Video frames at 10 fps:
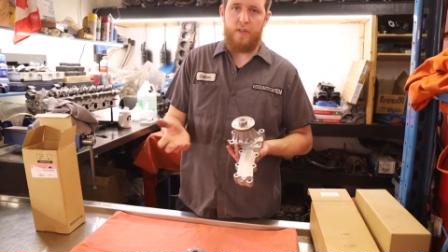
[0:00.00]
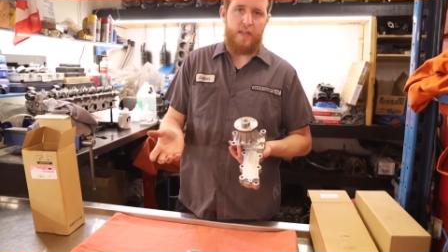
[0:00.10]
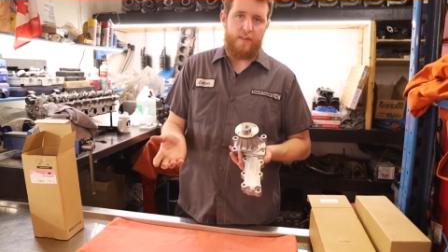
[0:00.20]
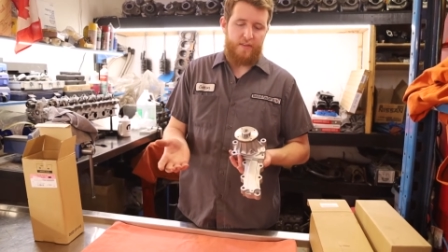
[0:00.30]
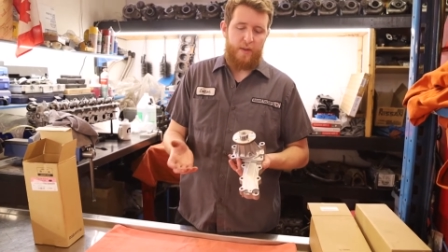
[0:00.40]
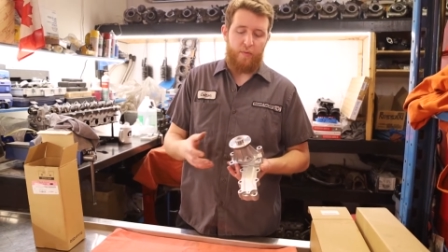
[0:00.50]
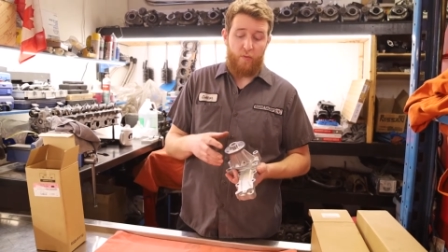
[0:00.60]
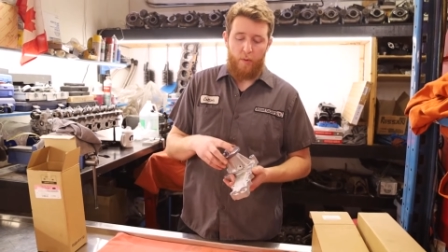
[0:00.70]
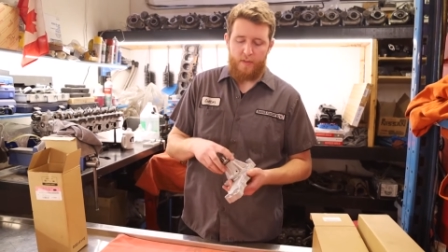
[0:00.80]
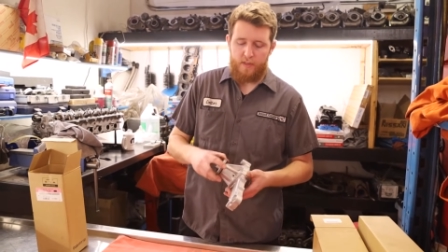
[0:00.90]
to get the same
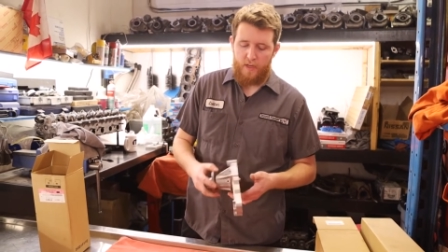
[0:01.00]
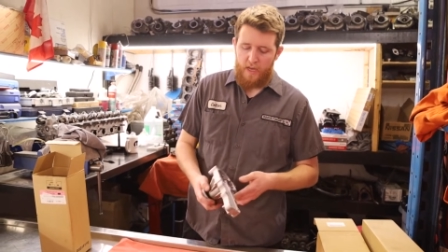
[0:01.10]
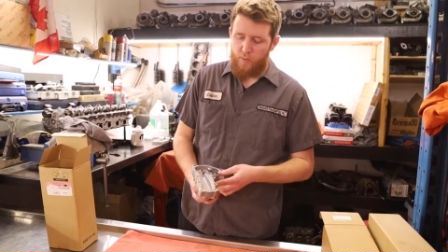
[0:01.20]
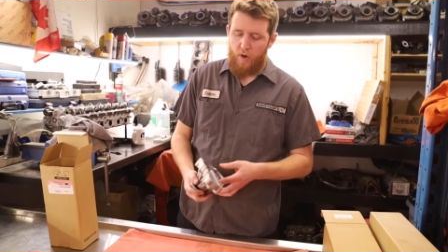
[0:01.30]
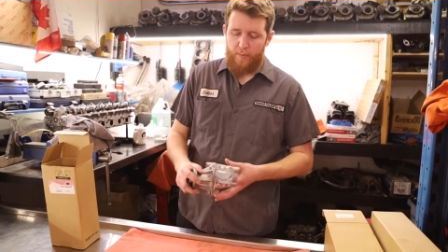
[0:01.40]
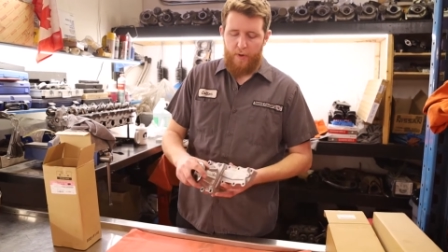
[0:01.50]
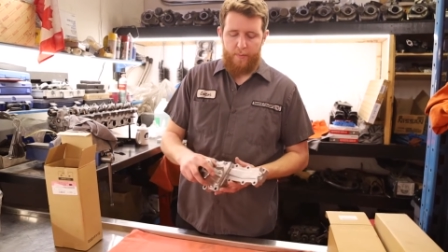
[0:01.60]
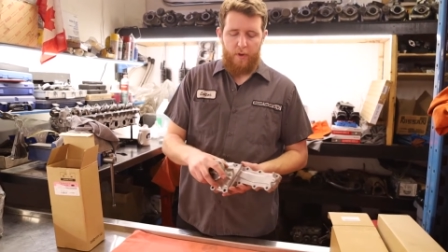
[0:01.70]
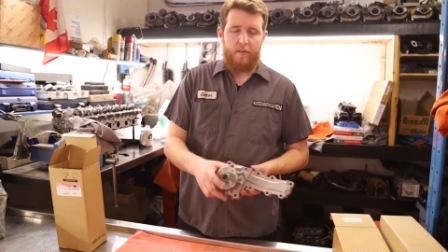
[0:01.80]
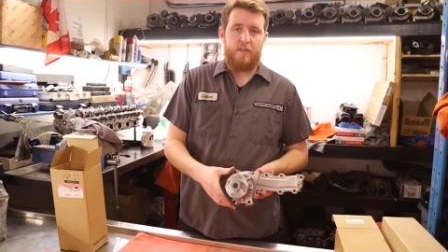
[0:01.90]
performance. This water
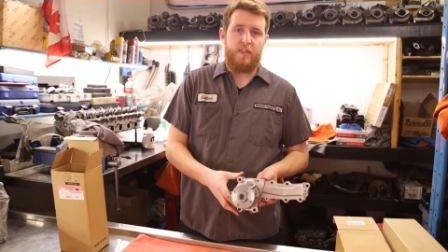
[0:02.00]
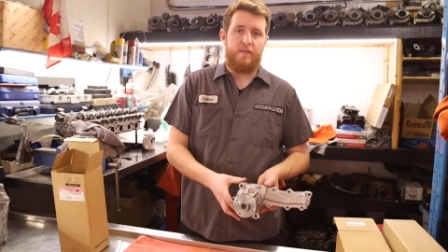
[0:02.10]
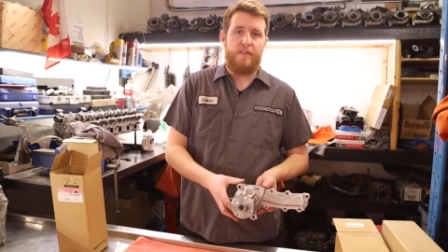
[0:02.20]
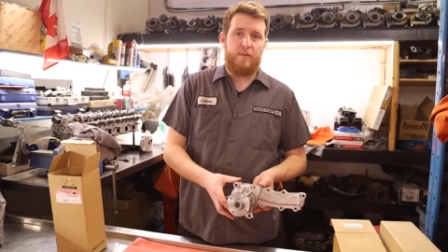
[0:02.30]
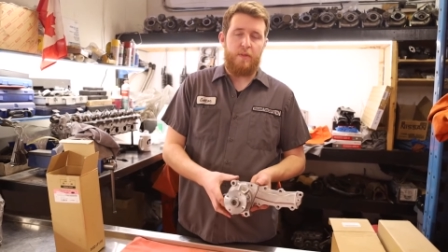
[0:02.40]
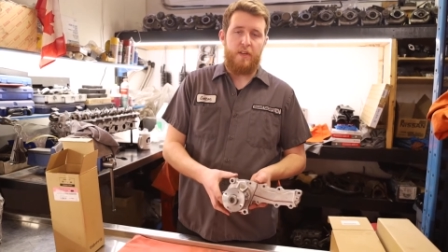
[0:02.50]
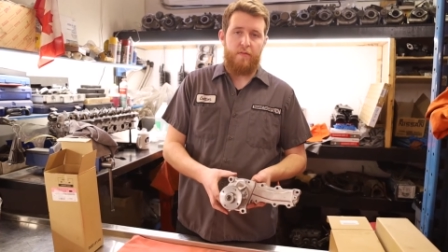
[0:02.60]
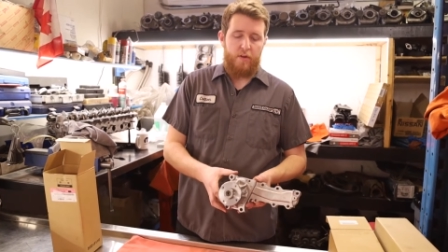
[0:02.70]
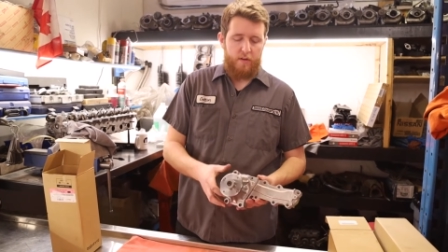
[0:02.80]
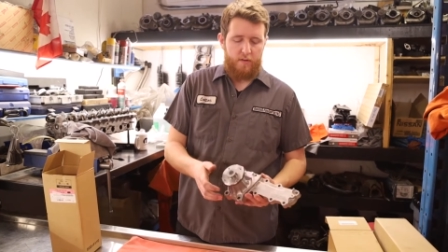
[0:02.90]
pump obviously is visibly
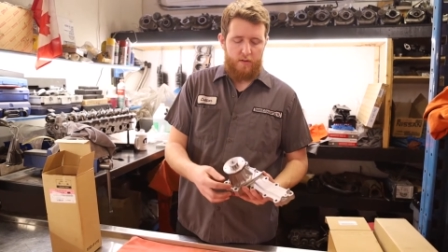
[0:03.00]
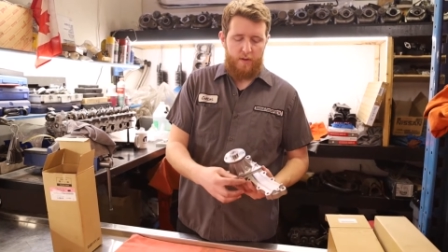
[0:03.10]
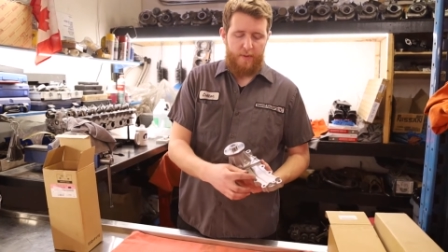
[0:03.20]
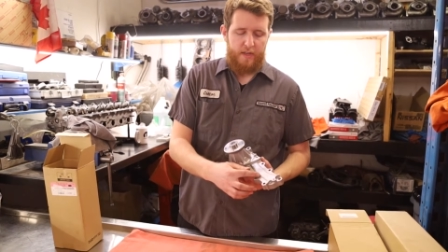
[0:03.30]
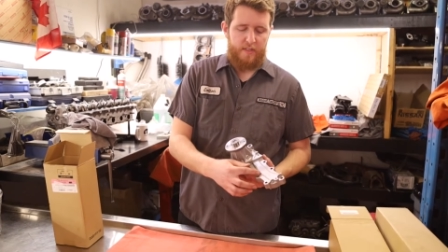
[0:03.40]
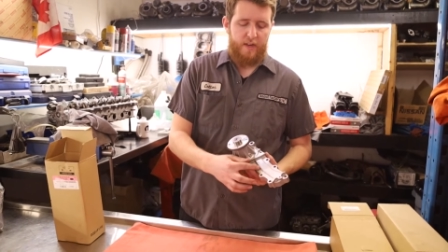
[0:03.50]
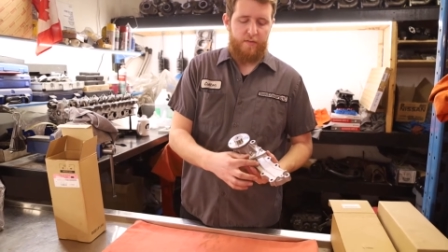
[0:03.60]
different. Um, it has a